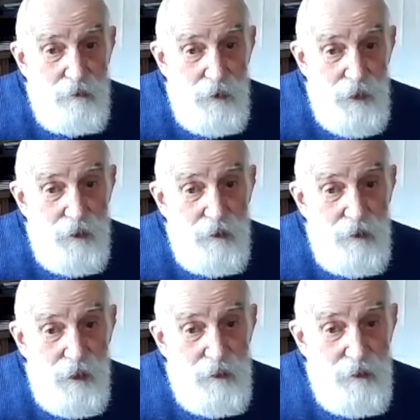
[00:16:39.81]
Why can't
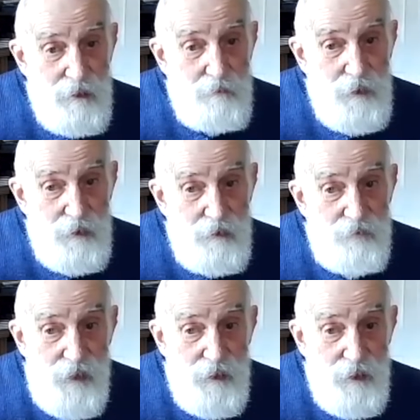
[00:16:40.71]
I just be a
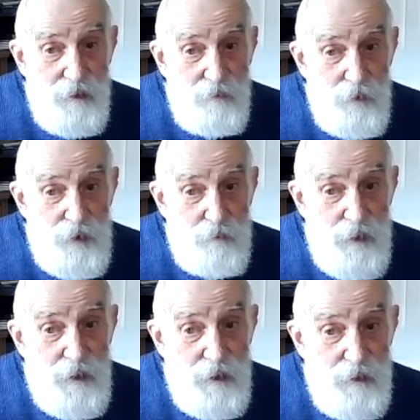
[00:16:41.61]
fairy or a
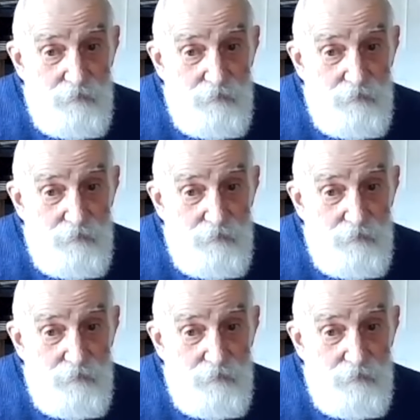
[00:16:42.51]
spirit?